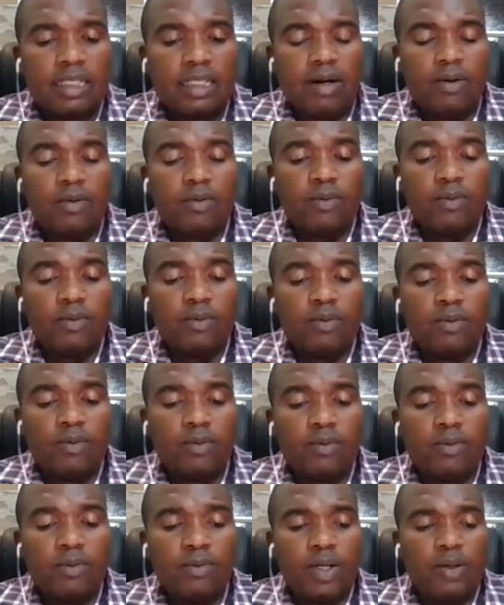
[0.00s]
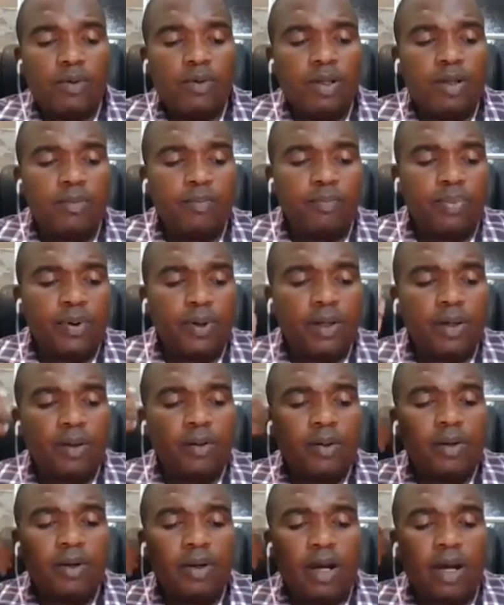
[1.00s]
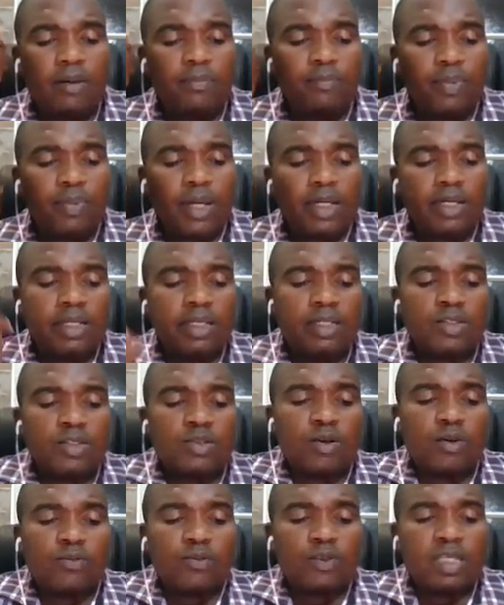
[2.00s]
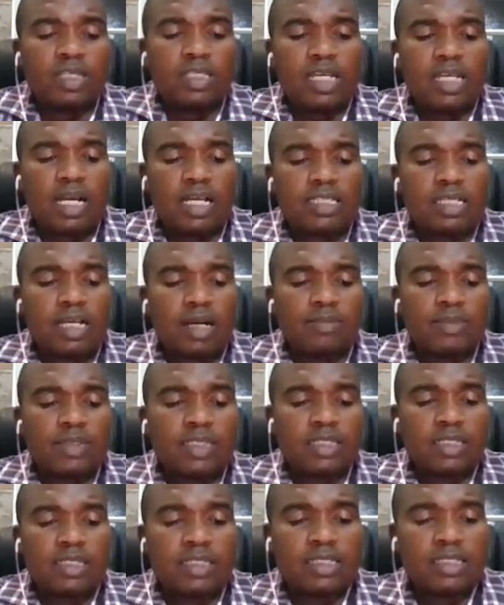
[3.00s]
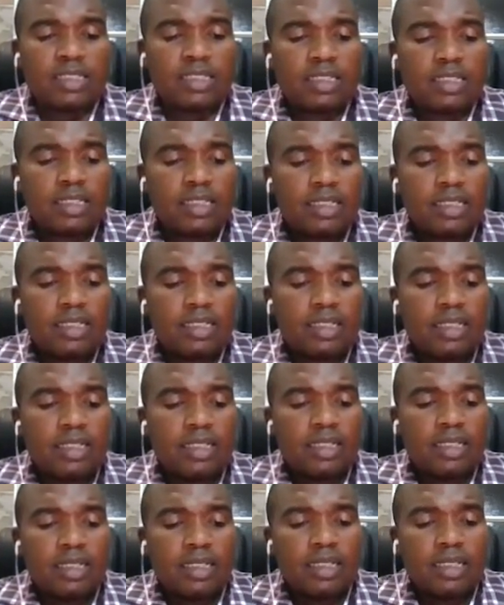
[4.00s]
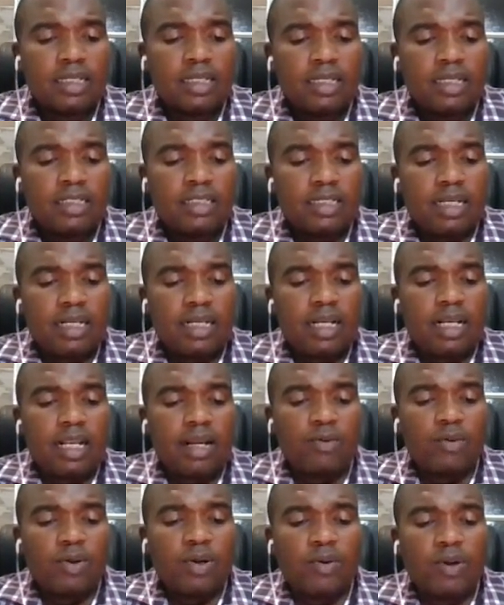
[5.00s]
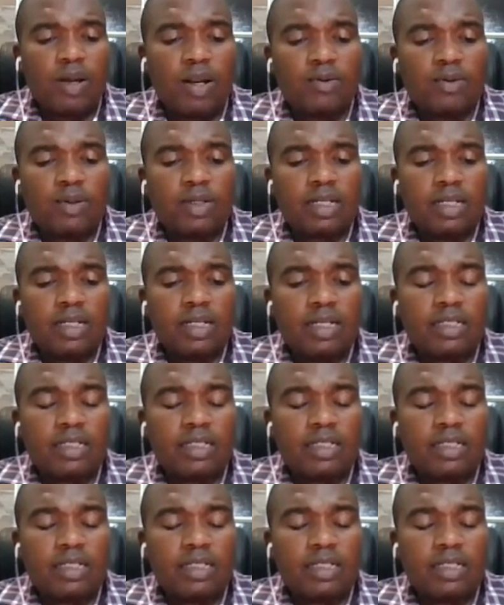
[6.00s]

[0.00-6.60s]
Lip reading: Now, when we unpack each of these assumptions, generally, when we are looking